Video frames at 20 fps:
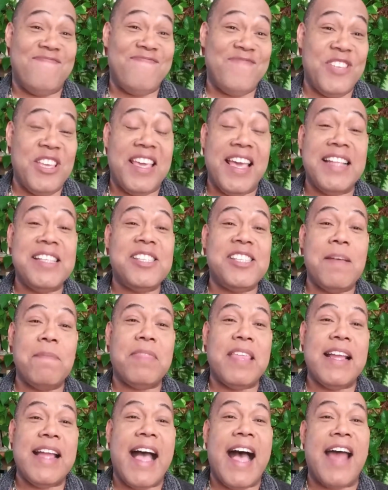you get
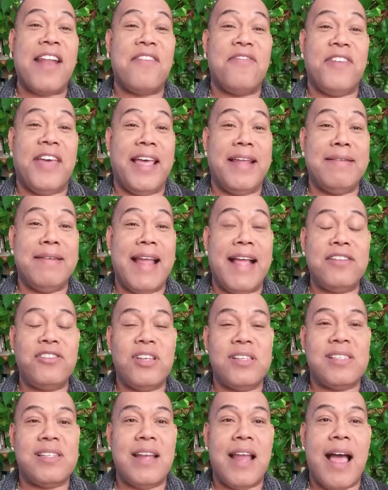something out of it, not
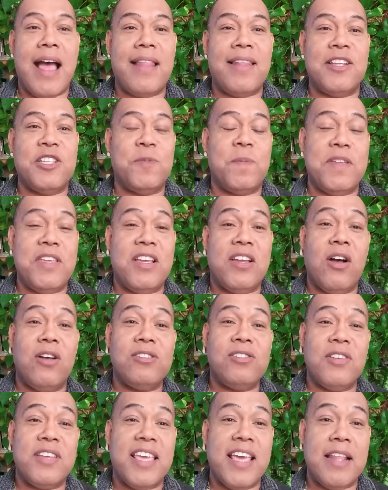just knowledge, but you
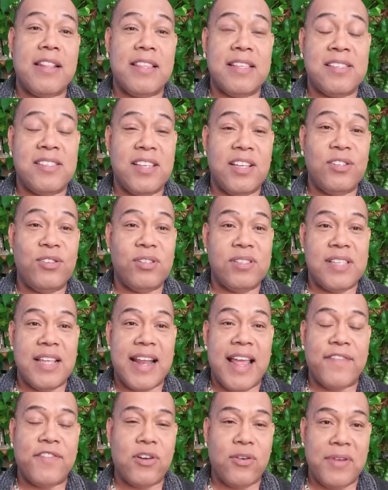also get the sigils that
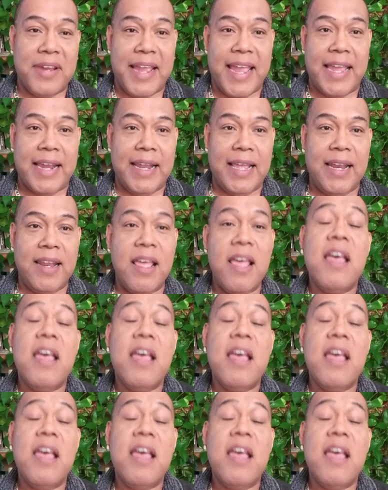I've created.